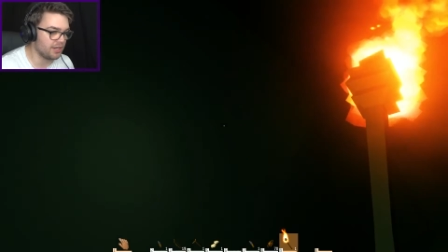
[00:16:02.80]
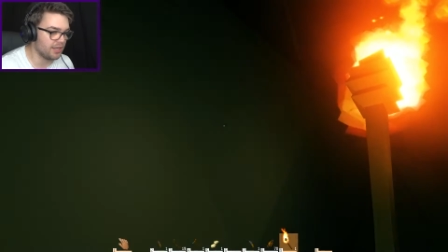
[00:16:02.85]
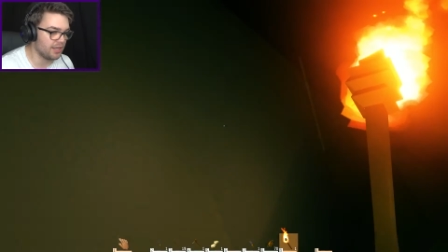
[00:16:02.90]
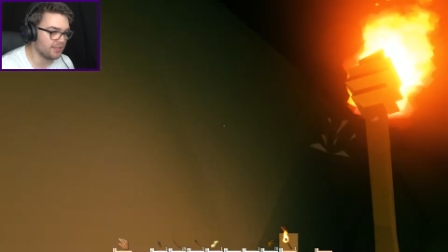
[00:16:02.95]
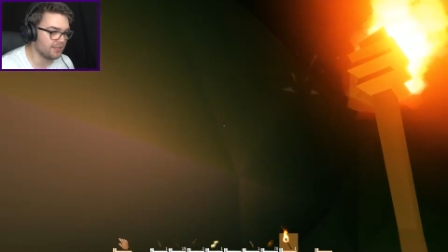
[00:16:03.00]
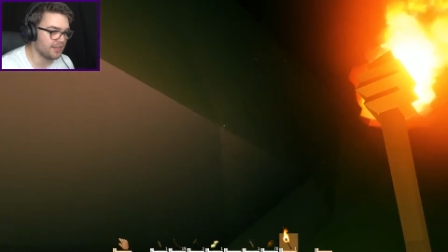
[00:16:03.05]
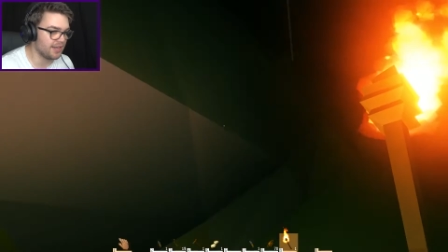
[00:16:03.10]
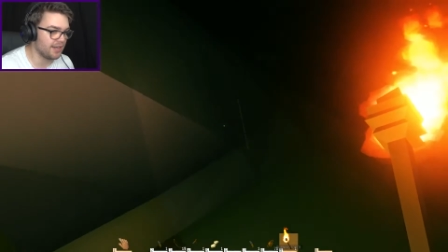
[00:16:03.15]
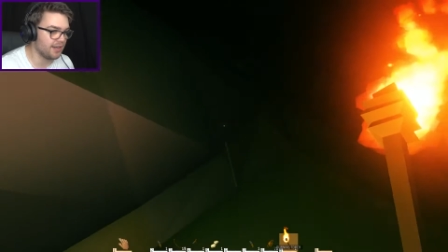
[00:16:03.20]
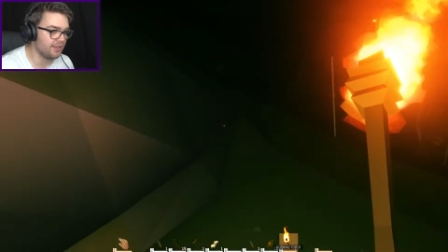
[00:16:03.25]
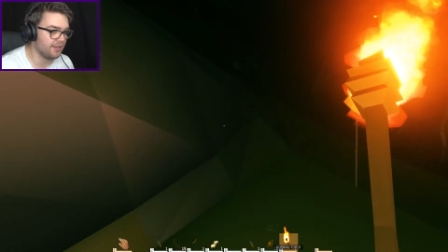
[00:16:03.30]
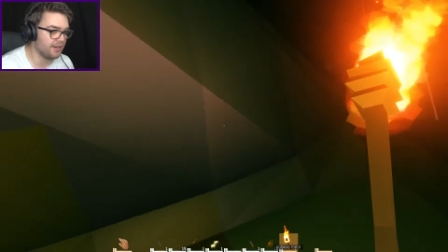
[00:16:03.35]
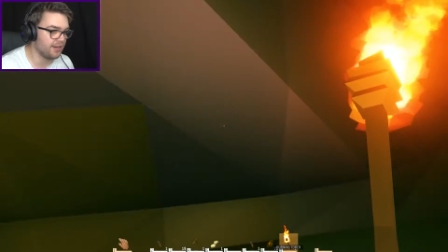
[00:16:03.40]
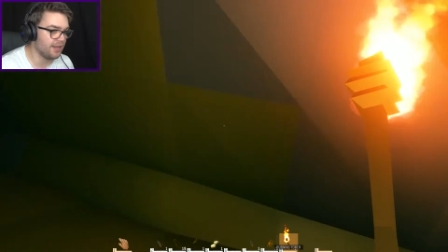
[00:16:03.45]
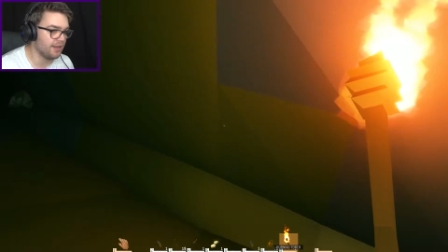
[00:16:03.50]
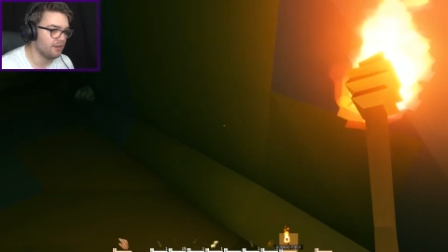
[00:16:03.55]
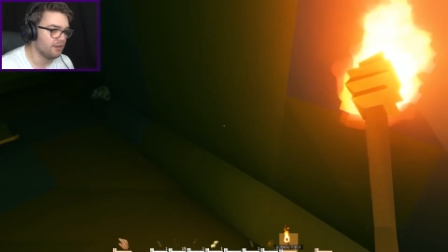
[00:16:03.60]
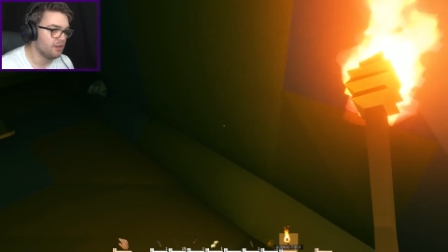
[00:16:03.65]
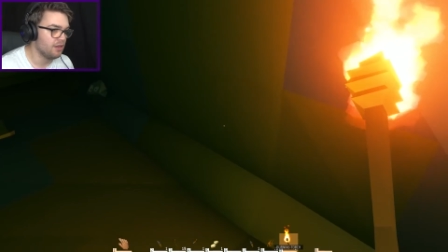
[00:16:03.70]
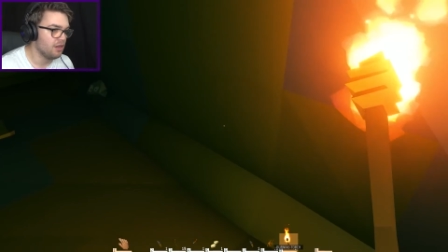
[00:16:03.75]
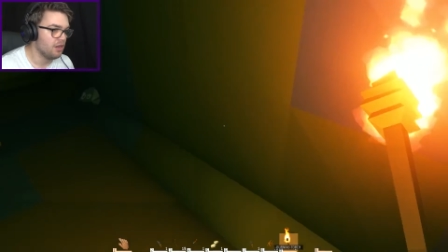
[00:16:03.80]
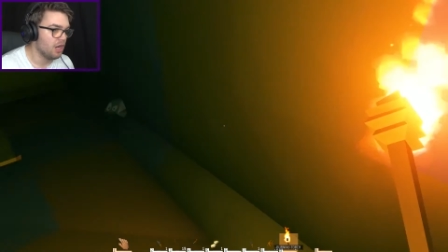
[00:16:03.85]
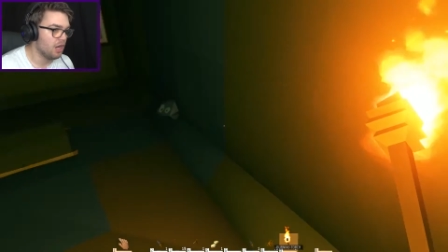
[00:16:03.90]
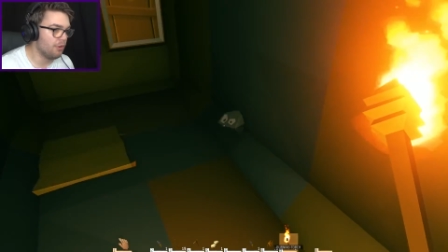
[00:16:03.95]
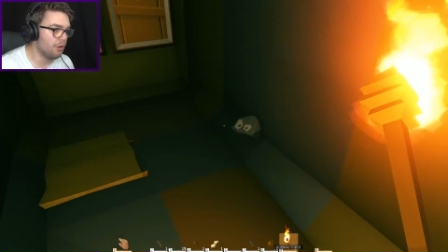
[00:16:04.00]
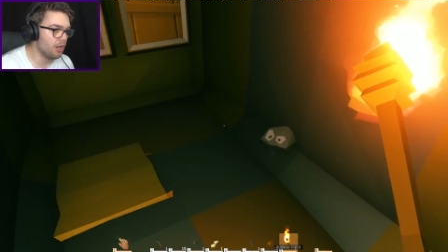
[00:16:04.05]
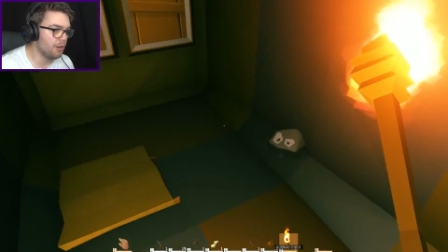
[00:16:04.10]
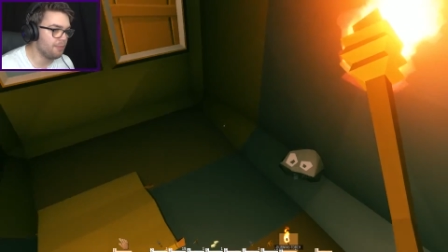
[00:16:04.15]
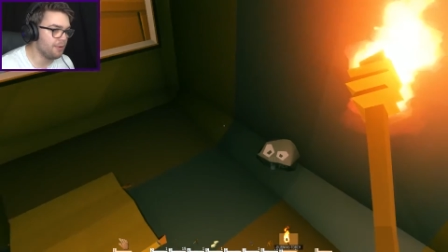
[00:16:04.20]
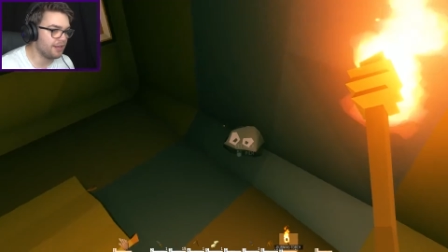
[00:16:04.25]
I can't see anything now. I
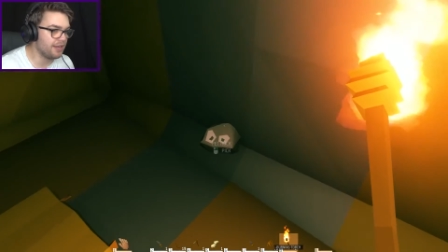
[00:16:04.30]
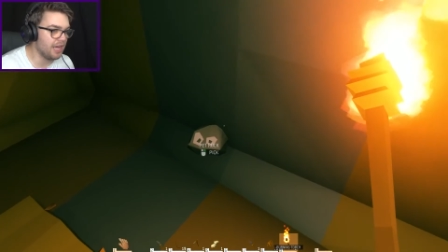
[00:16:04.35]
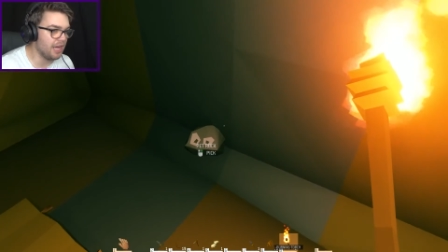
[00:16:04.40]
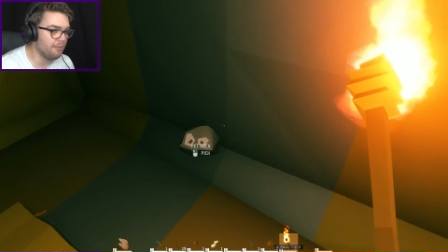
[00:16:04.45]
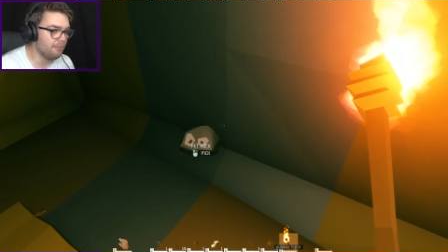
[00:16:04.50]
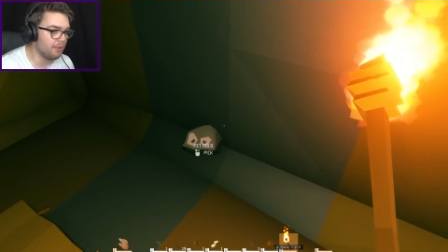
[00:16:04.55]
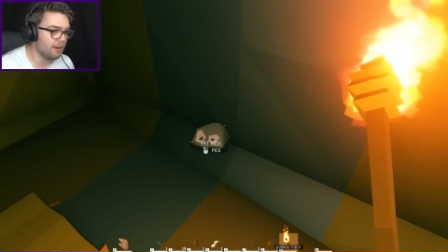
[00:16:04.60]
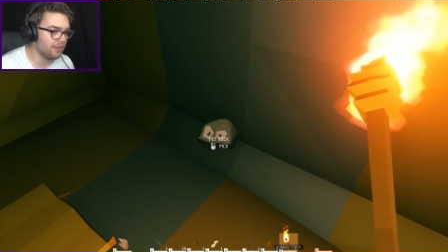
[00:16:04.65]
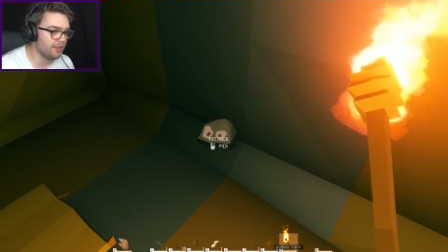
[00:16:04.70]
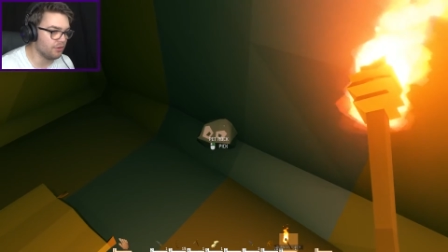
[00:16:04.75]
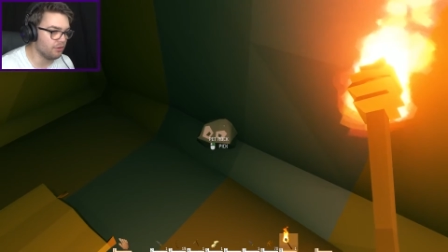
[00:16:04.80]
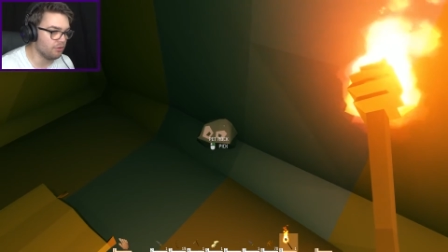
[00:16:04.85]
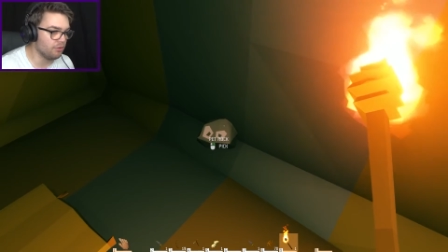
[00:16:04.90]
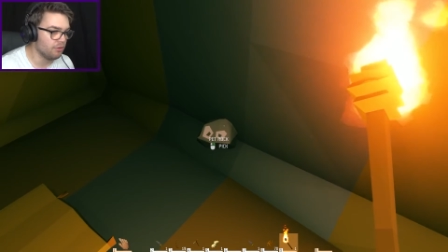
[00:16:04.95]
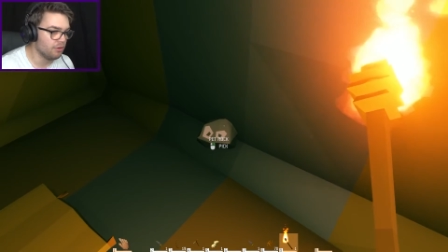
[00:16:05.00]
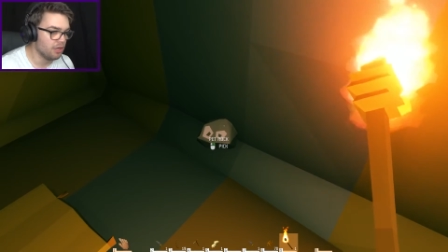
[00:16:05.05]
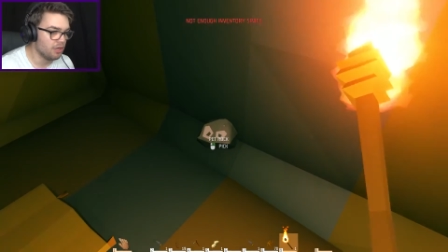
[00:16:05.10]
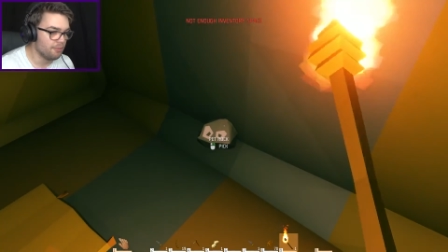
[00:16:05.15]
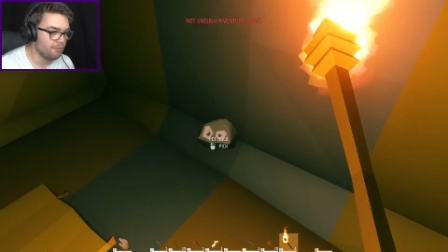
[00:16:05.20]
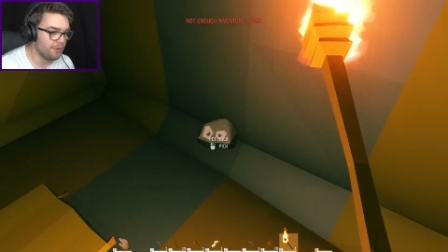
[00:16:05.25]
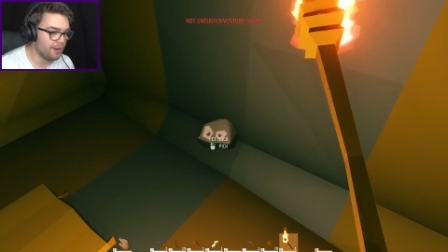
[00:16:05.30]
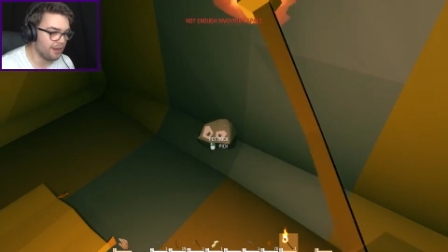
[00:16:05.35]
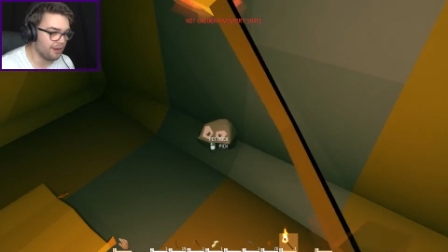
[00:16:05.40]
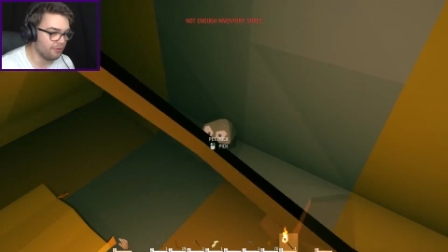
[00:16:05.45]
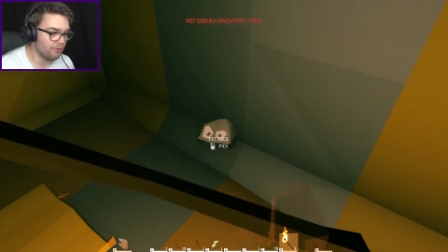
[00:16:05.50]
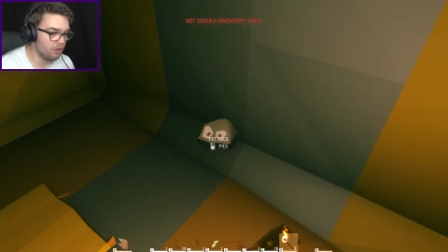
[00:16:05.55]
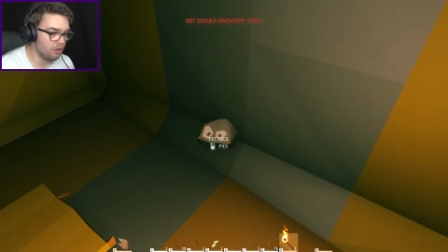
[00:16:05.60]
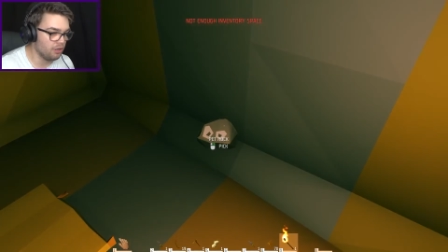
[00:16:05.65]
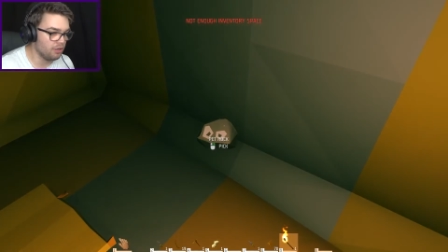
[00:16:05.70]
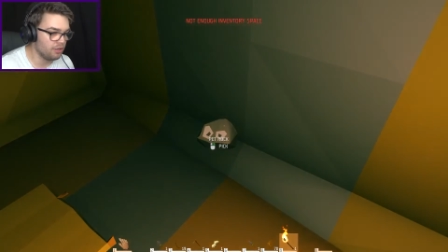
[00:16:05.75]
want to pick up my little pet
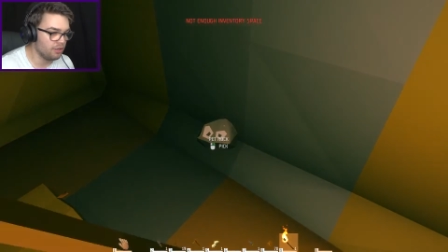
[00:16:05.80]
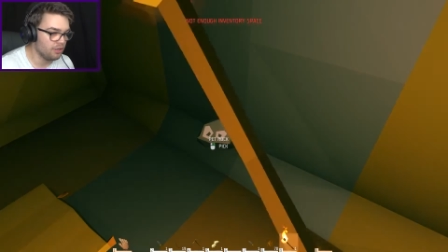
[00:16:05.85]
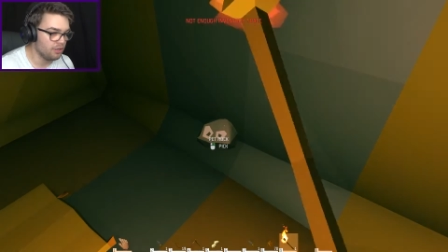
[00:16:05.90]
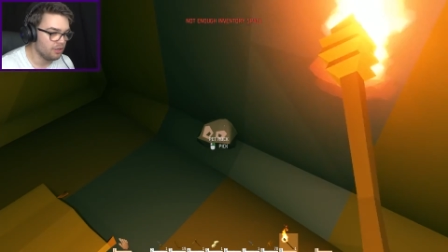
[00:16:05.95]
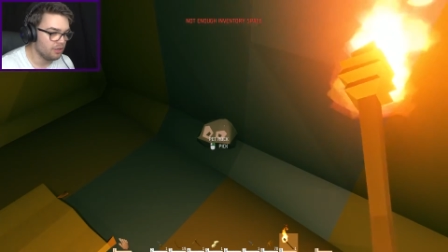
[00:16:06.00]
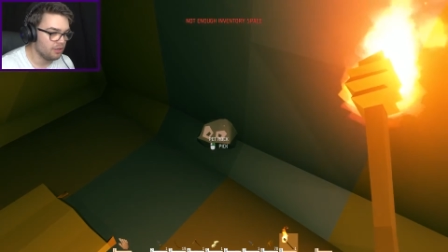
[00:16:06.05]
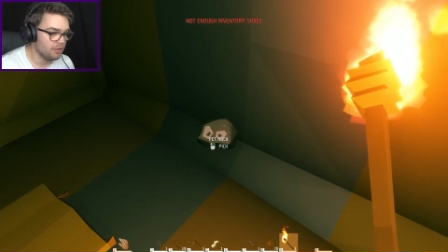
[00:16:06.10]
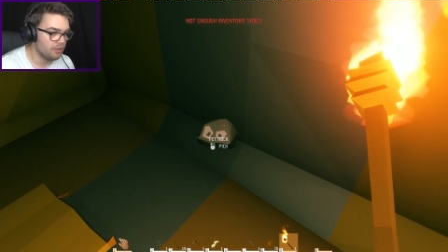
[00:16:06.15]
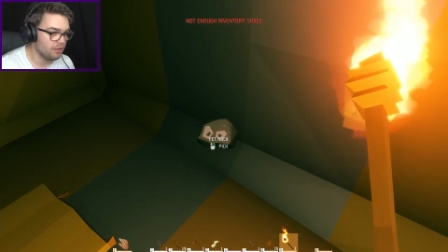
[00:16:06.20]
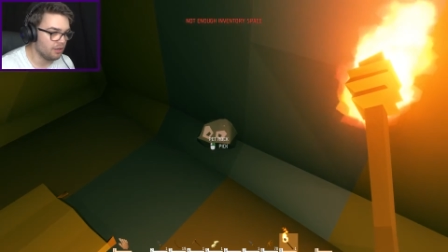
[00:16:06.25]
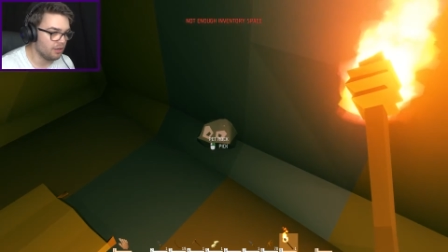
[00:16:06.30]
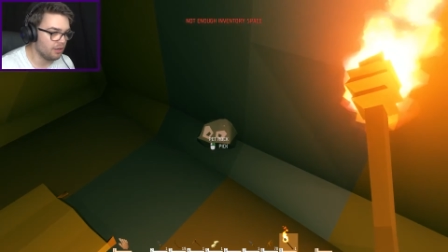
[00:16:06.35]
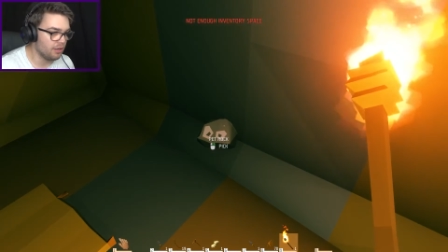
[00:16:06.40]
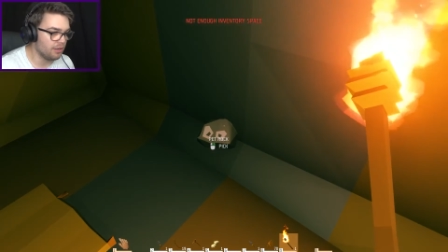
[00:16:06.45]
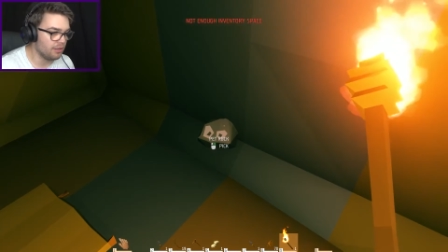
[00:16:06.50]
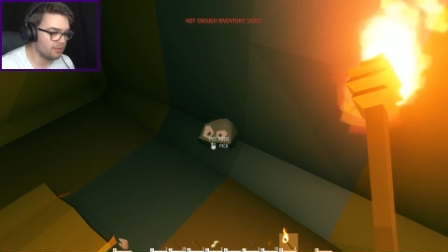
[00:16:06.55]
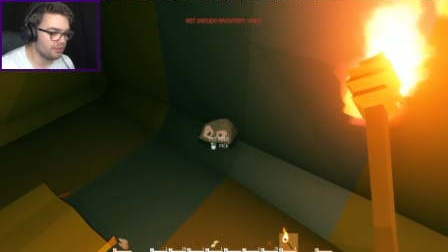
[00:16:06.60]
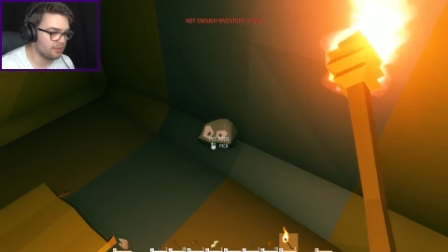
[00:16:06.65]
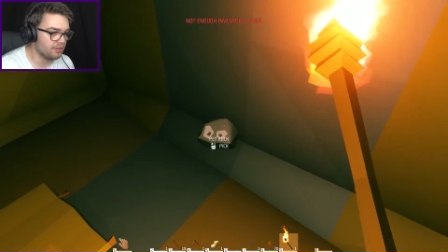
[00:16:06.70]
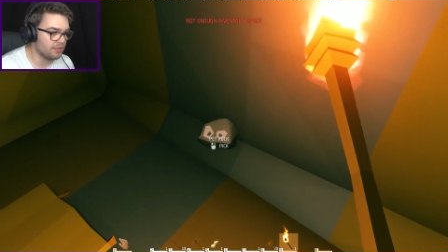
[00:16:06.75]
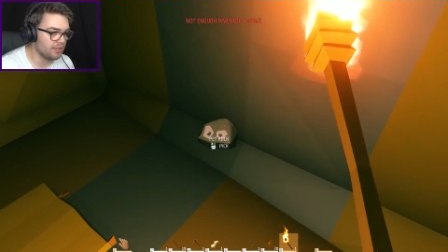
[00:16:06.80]
rock, for